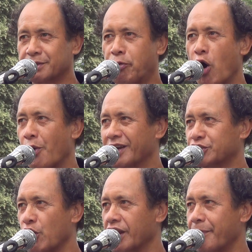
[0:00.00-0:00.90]
Paul was
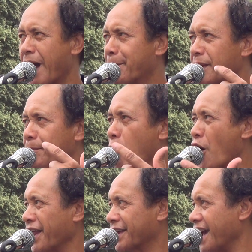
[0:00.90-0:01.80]
talking about being
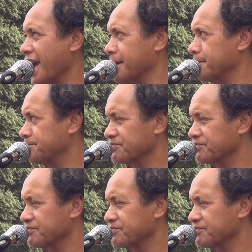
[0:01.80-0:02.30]
born again.